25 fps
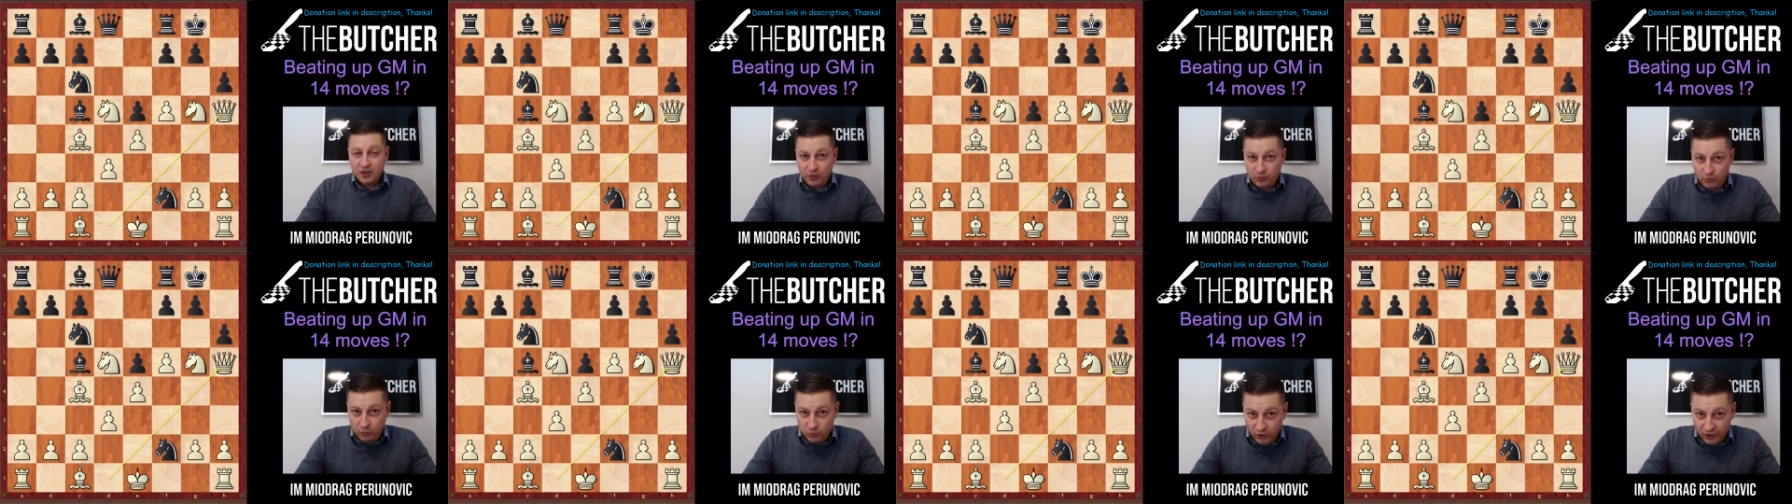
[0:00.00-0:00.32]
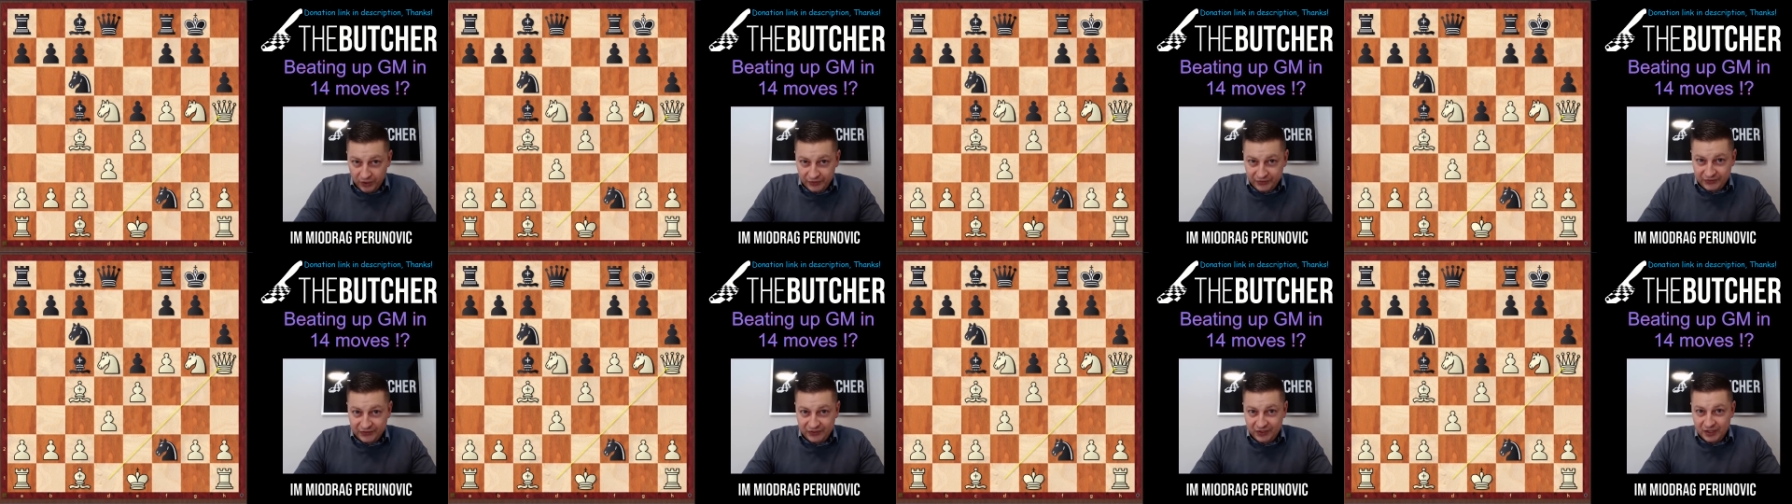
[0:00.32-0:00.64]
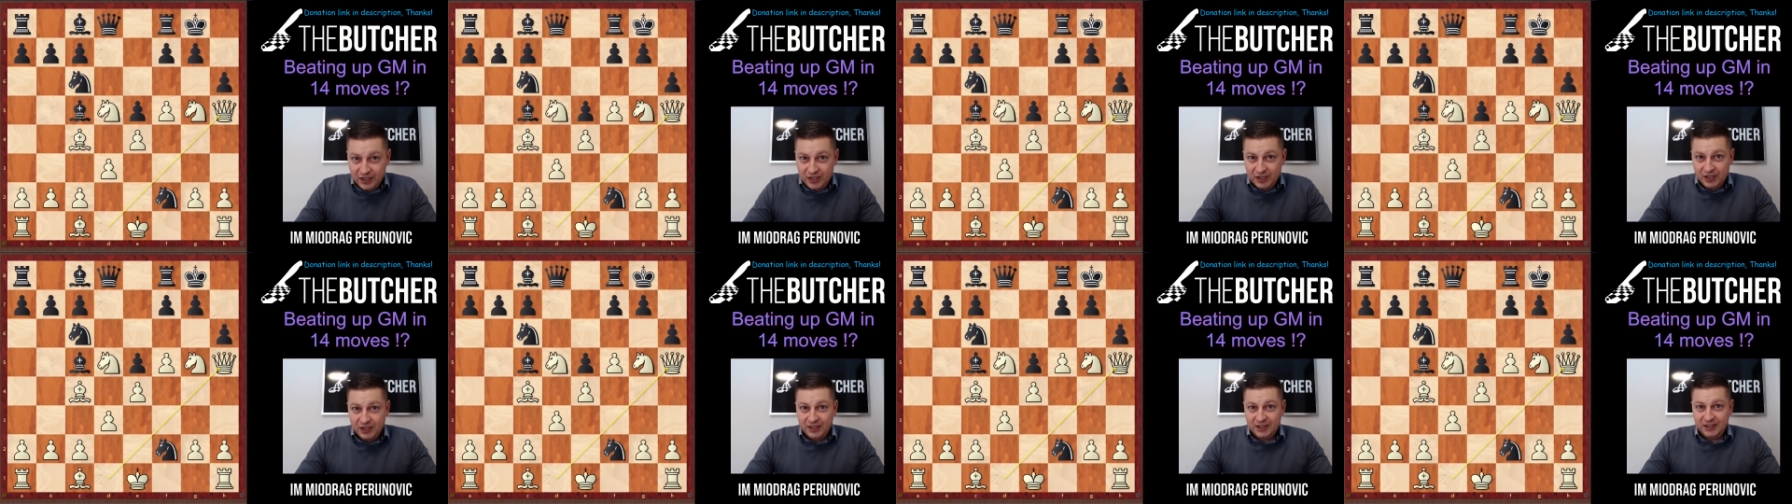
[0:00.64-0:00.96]
was
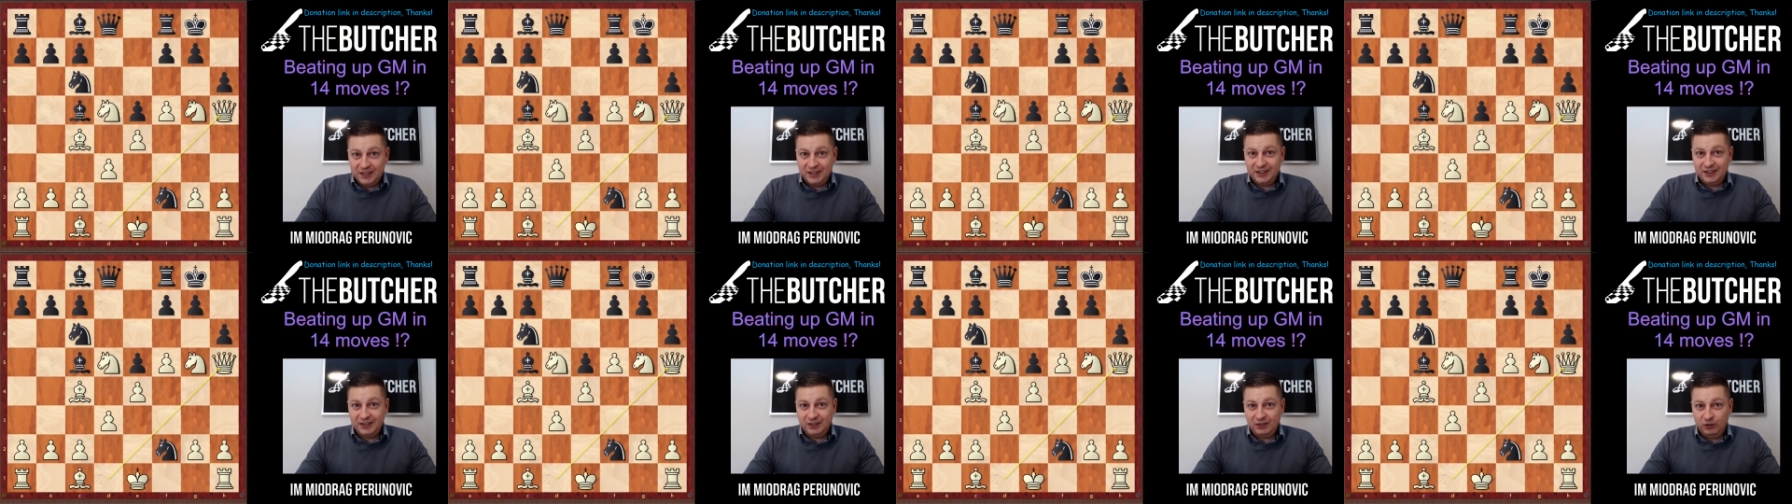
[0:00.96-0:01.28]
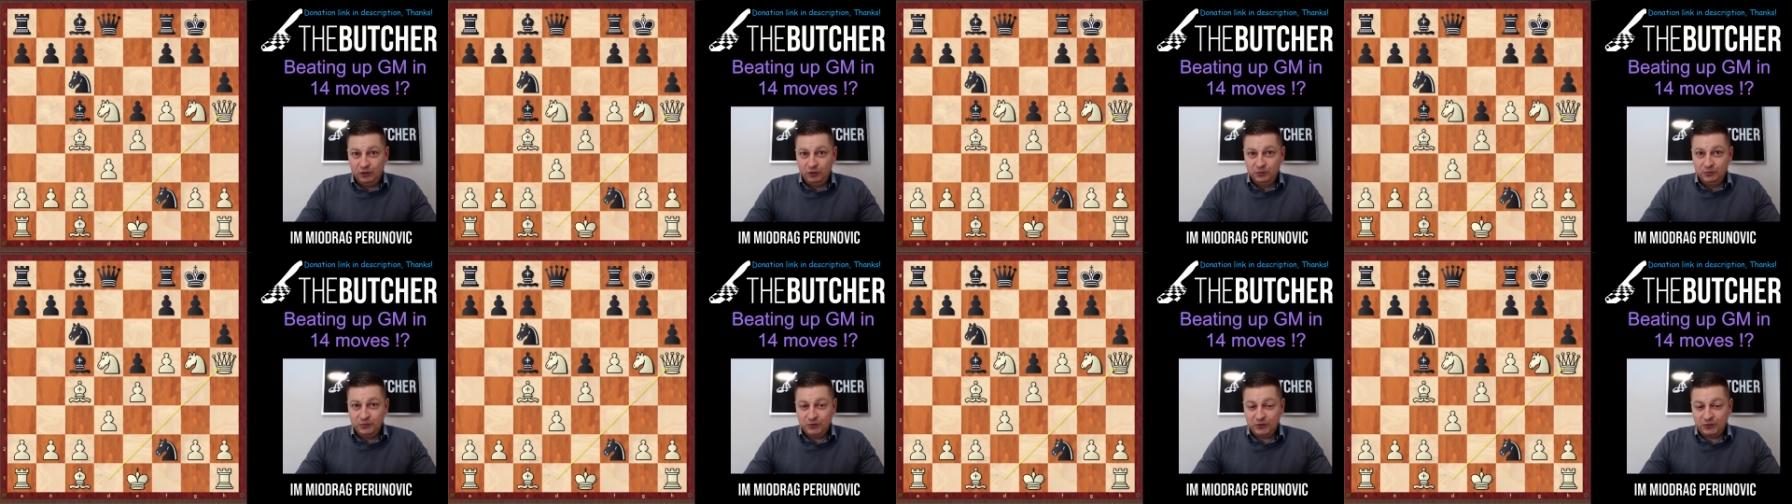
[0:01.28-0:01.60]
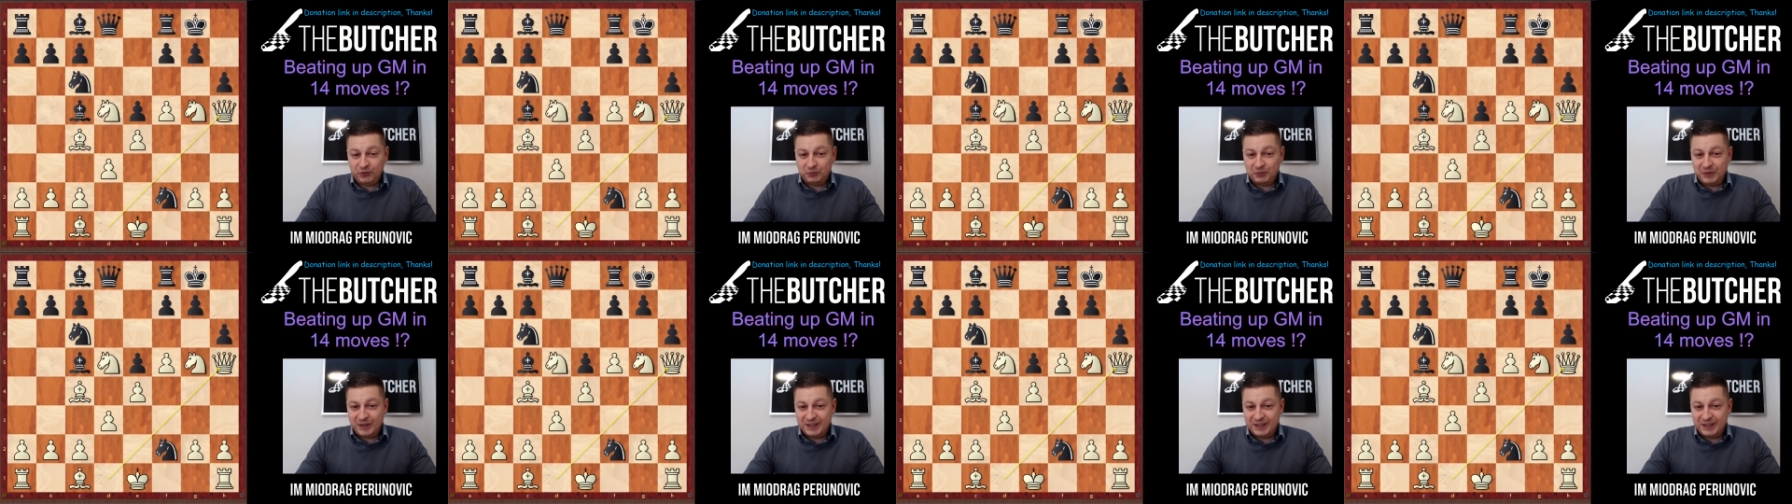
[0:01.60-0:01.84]
uh, almost